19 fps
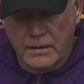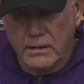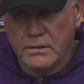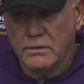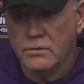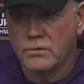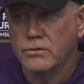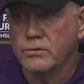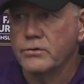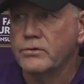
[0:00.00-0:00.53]

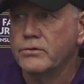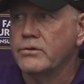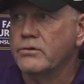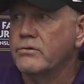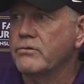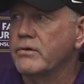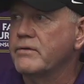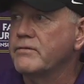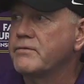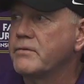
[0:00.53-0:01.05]
earn their
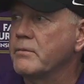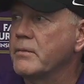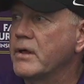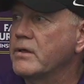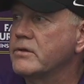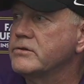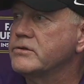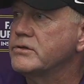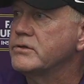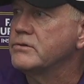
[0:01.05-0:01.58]
degree from
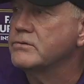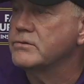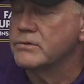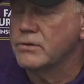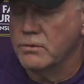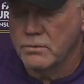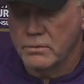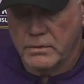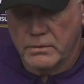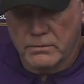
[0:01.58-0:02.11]
LSU,
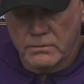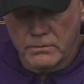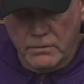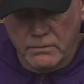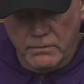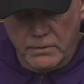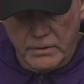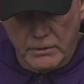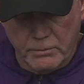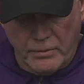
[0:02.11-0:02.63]
so we're
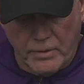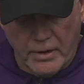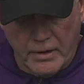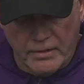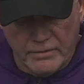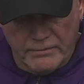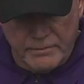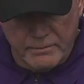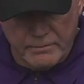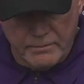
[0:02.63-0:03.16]
really proud
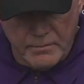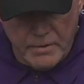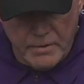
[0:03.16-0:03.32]
of them.